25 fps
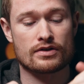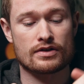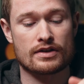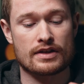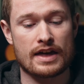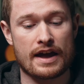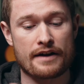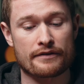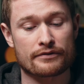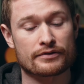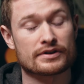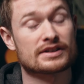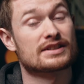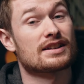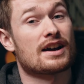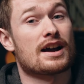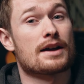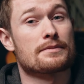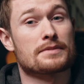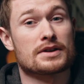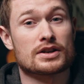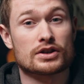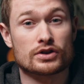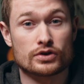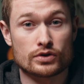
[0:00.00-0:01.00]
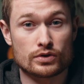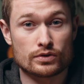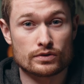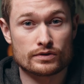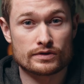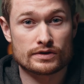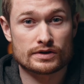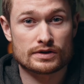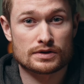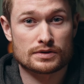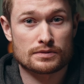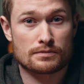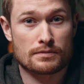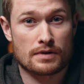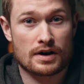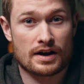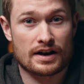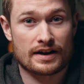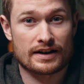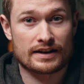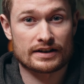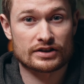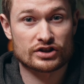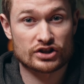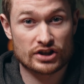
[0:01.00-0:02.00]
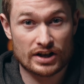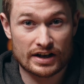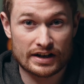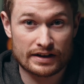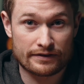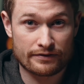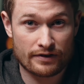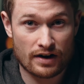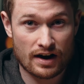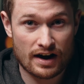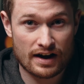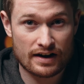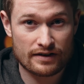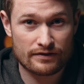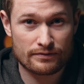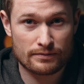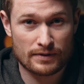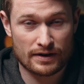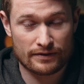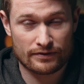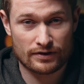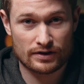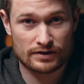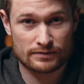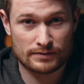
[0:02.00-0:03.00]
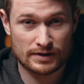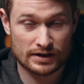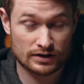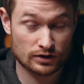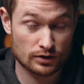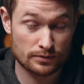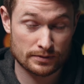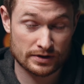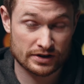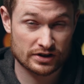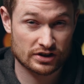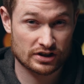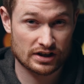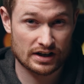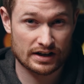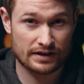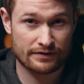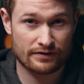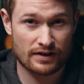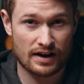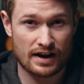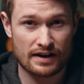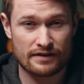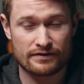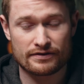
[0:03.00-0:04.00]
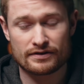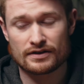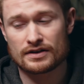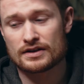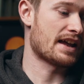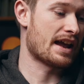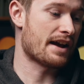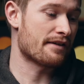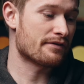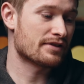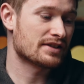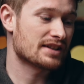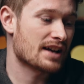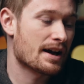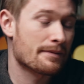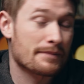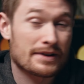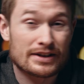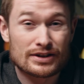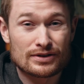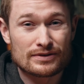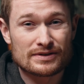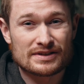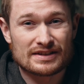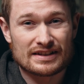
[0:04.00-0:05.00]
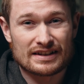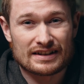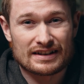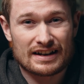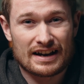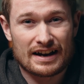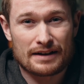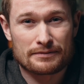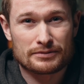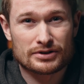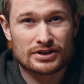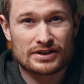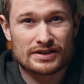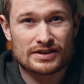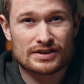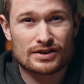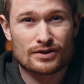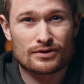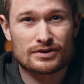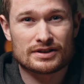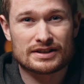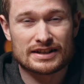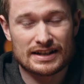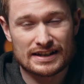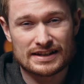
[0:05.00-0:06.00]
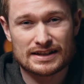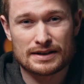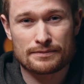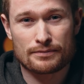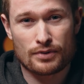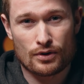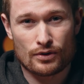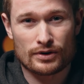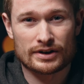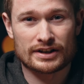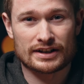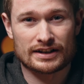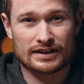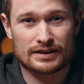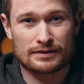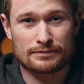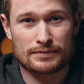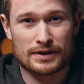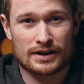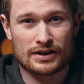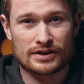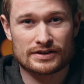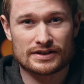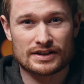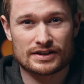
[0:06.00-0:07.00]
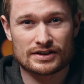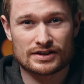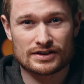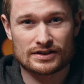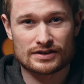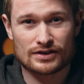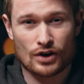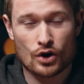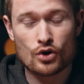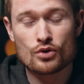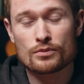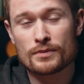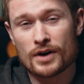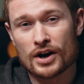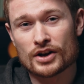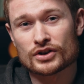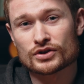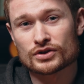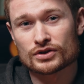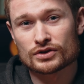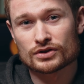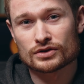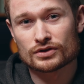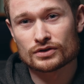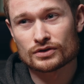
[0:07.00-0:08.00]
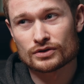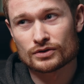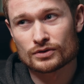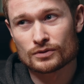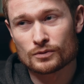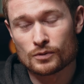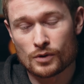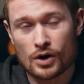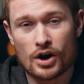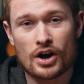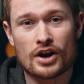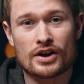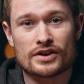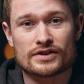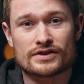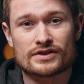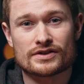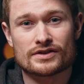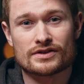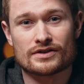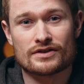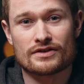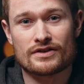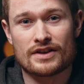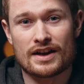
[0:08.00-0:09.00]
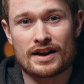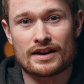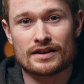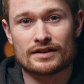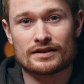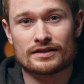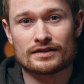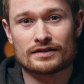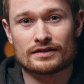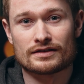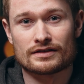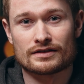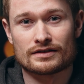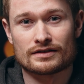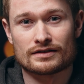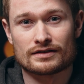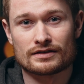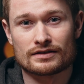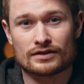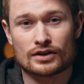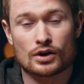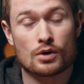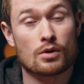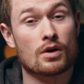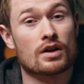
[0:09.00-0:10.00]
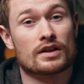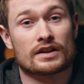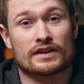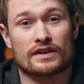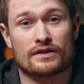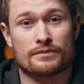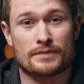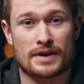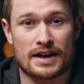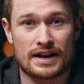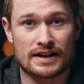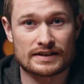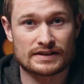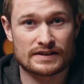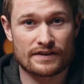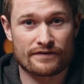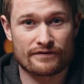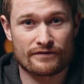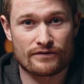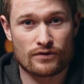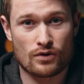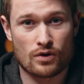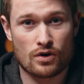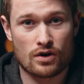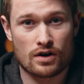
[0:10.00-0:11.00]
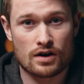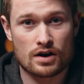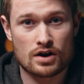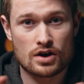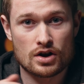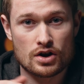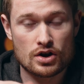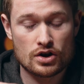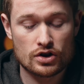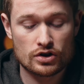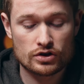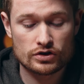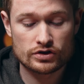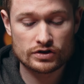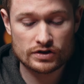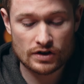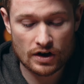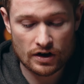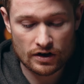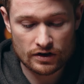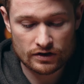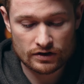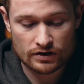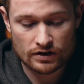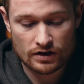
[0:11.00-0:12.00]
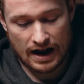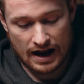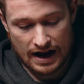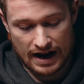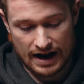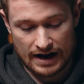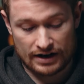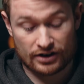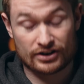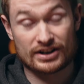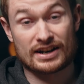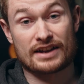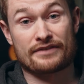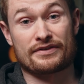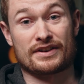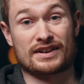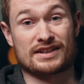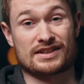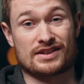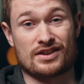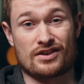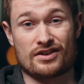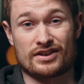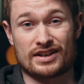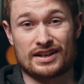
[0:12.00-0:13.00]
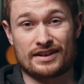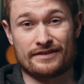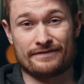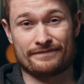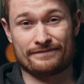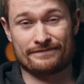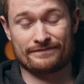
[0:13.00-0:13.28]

every time I use my G85, my Lumix G85, every time I use it, I'm just so disappointed because it's so much worse than the quality of my A7 IV. So, I got an FX30.